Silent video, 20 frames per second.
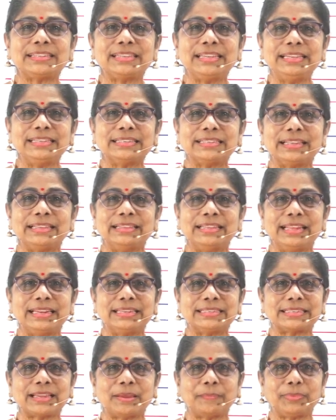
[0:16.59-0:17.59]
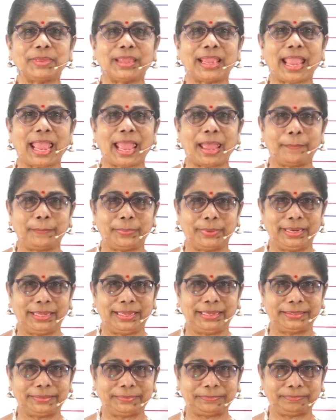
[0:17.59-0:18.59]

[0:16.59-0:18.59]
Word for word: season there is something happening.